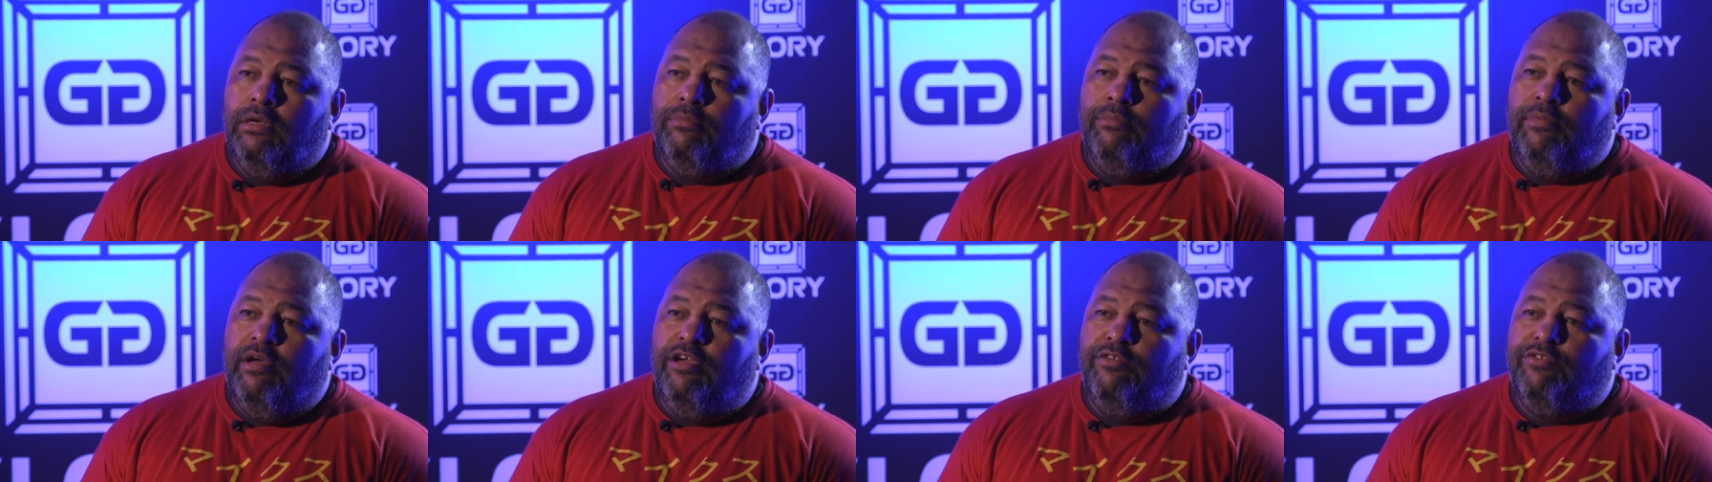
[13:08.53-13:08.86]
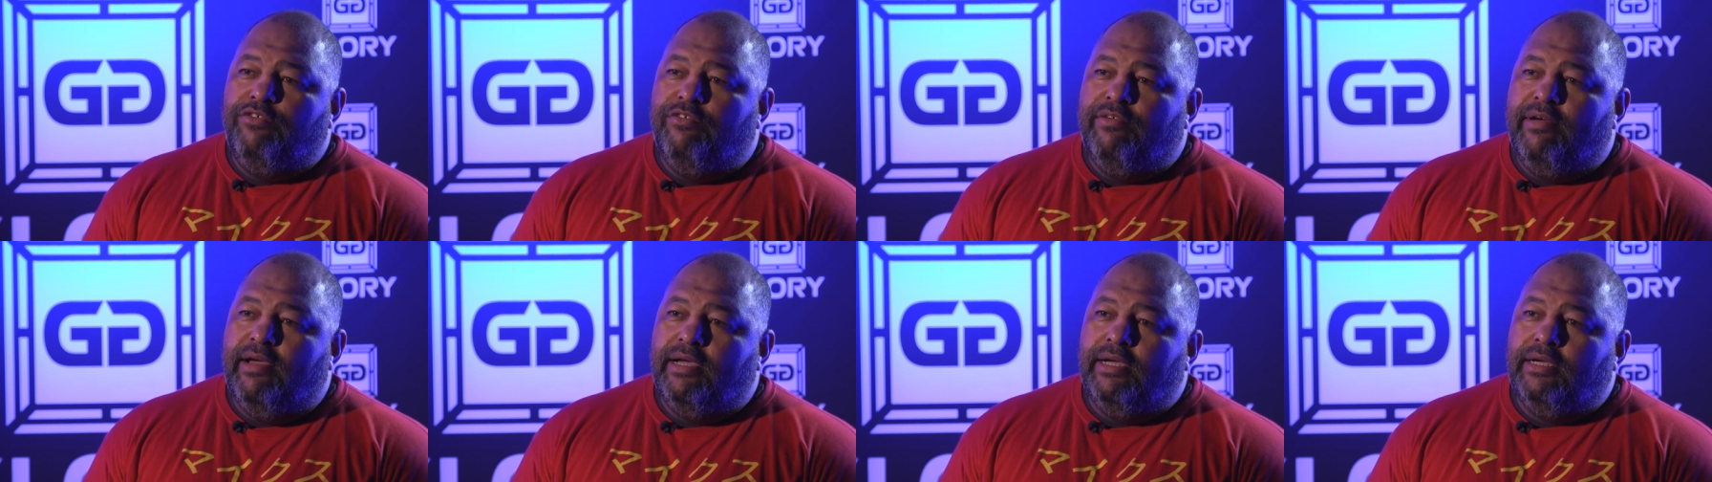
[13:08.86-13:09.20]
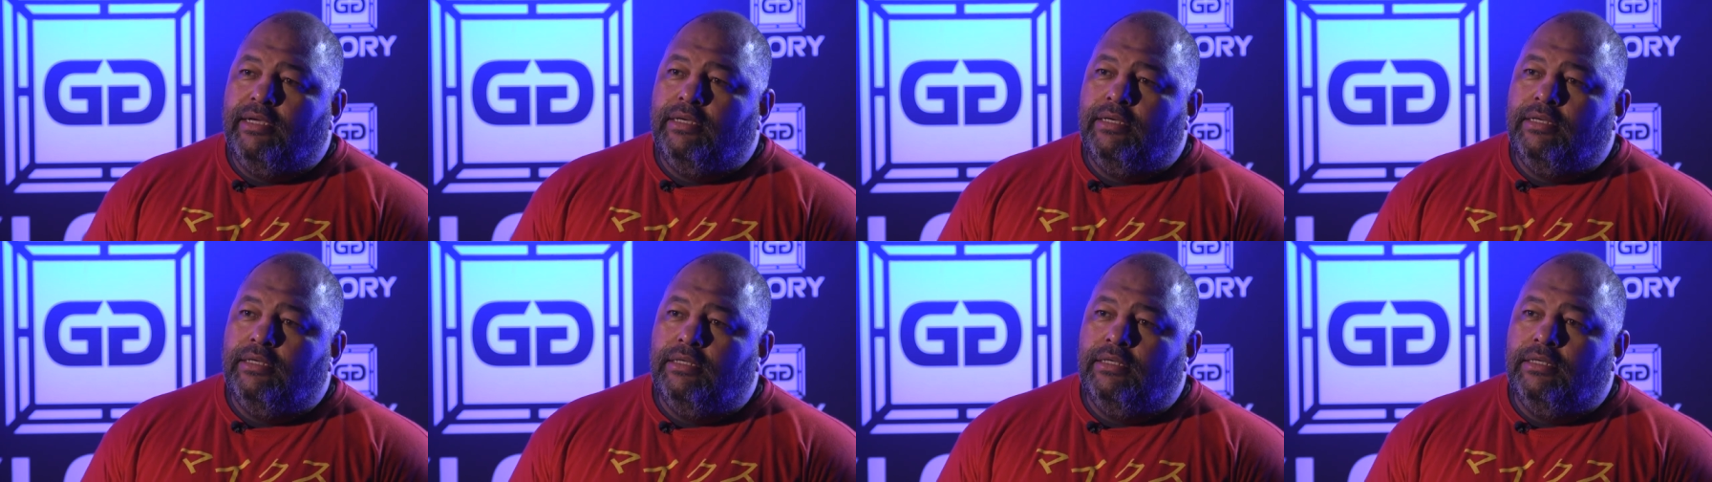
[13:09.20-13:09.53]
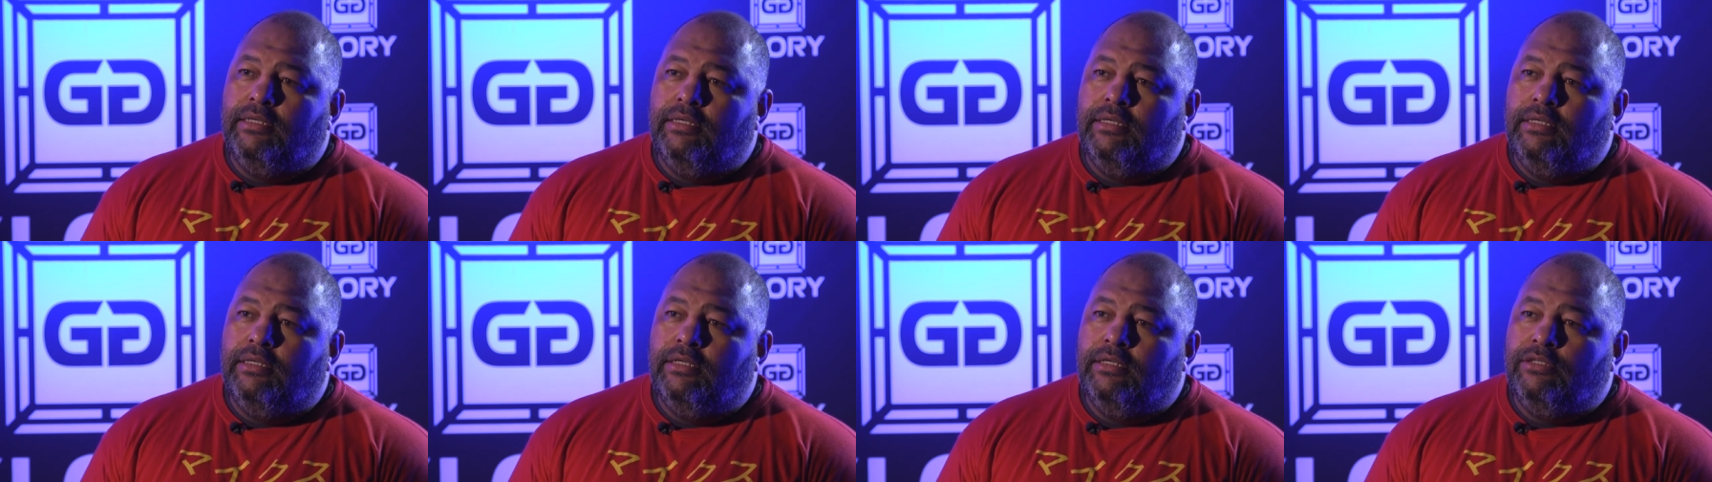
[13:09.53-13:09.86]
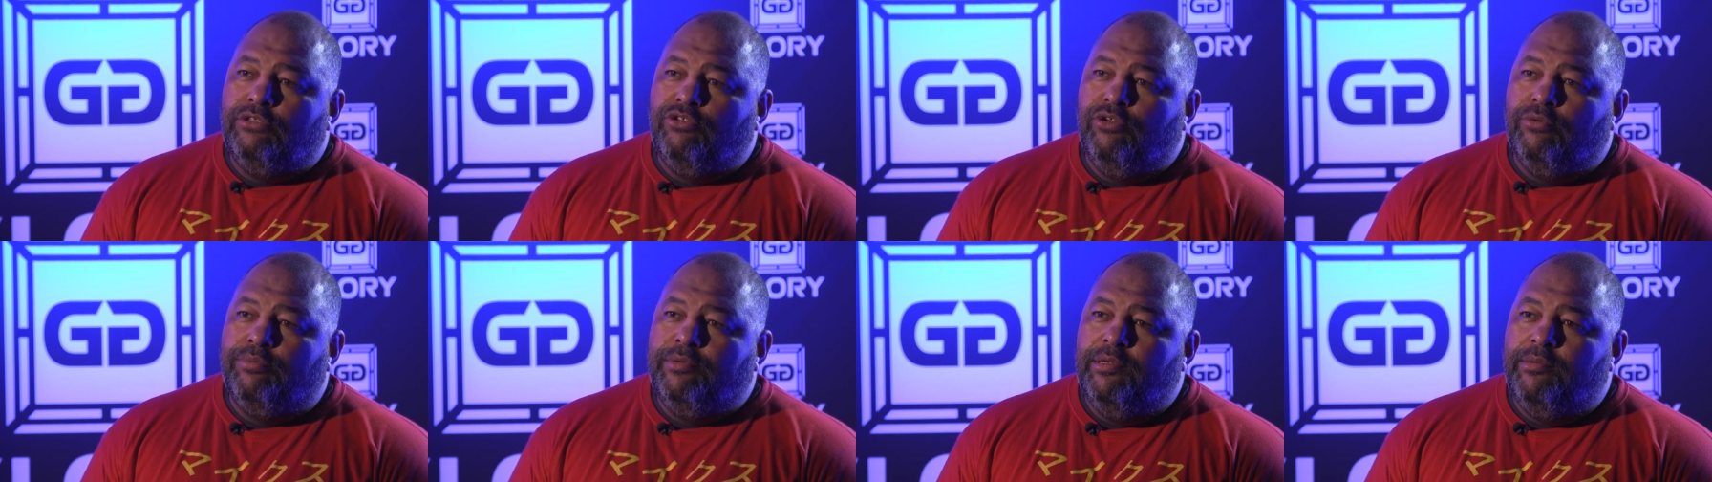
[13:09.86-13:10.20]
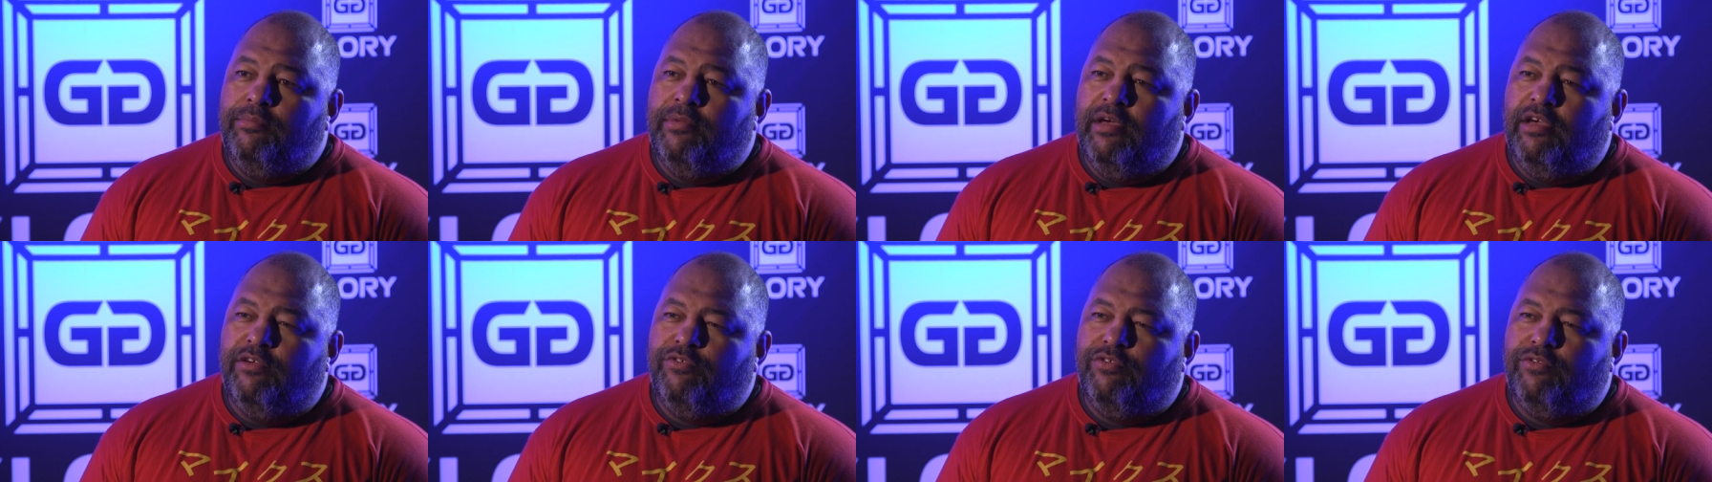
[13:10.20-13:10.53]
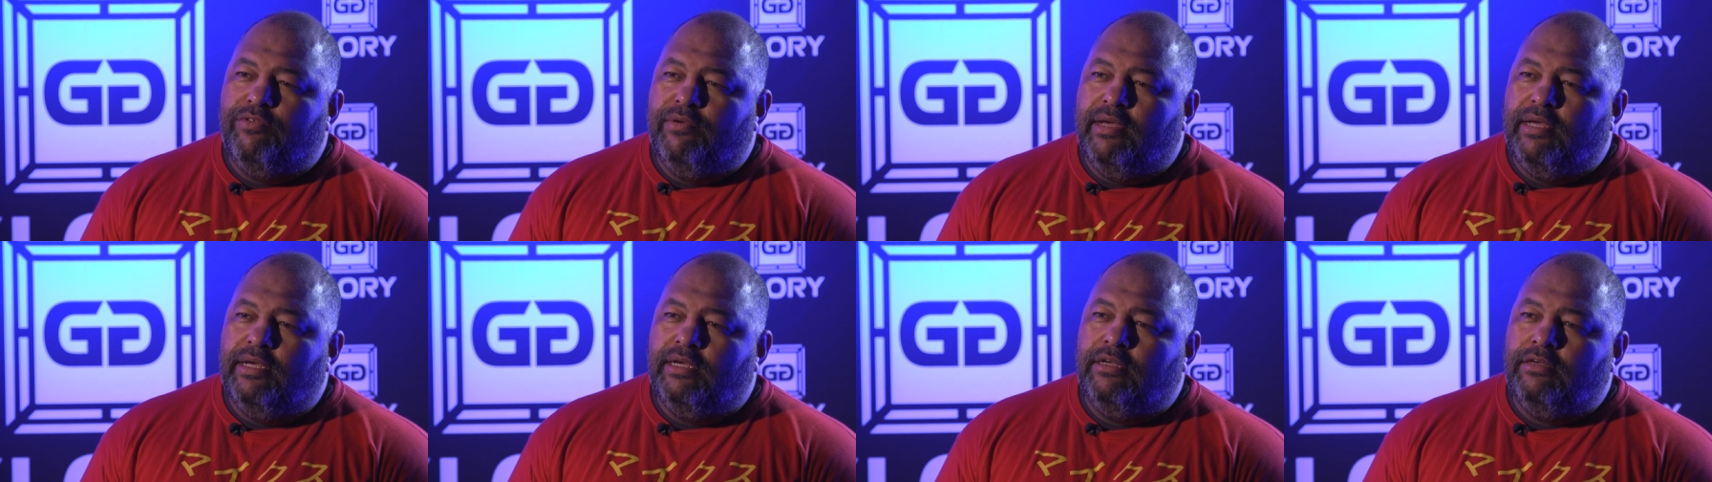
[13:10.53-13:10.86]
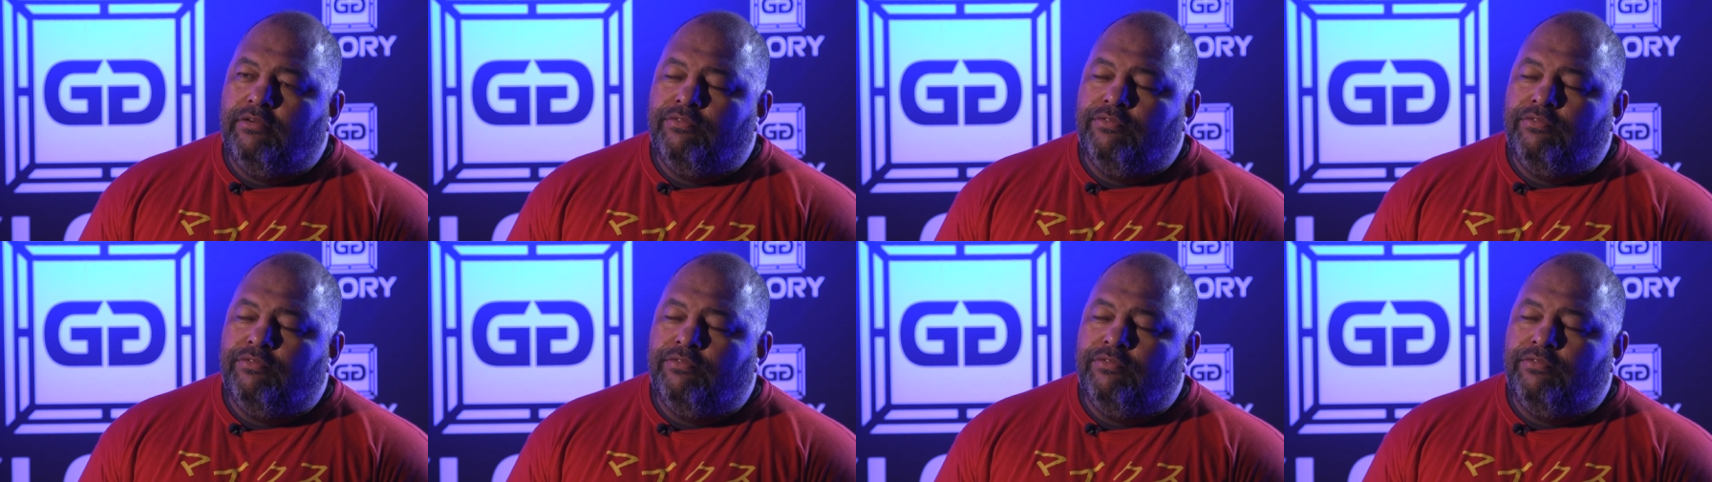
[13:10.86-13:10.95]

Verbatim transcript: Beverwijk, uh, top team Beverwijk